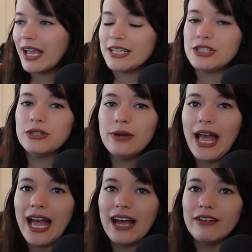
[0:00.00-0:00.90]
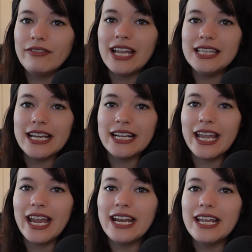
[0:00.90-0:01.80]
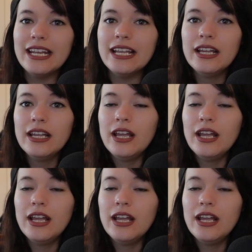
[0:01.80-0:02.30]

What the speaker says: I do have a dedicated